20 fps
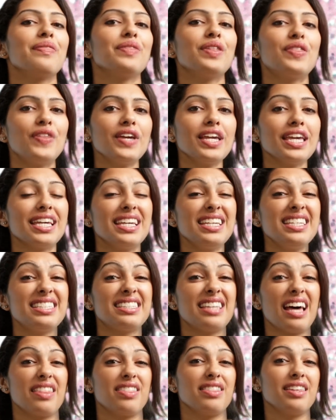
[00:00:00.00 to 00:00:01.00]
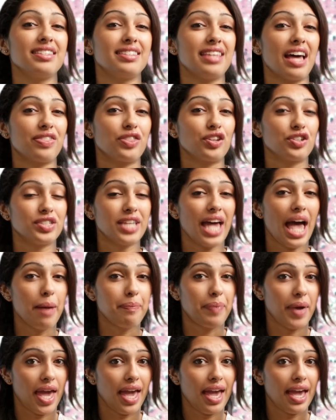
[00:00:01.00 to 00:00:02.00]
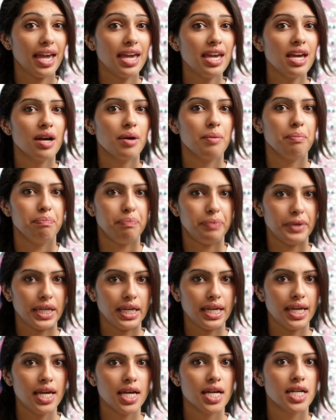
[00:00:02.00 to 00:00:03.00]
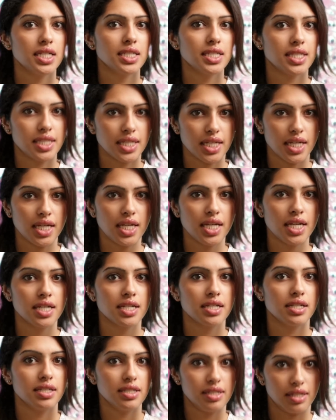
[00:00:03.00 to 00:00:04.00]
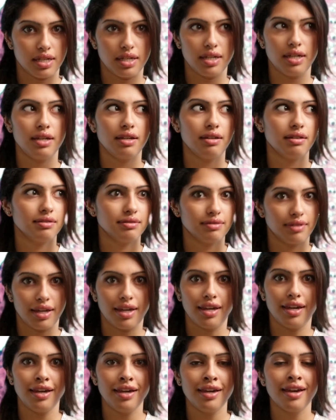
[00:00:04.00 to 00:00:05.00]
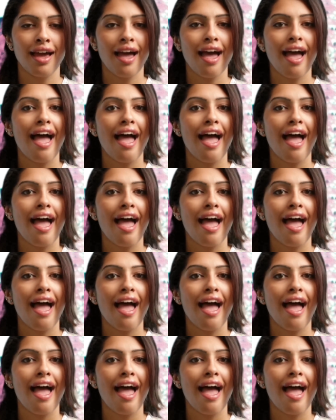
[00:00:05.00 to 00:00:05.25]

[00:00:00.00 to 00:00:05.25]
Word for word: The thing is that is that there's hep A, B, C, D, E,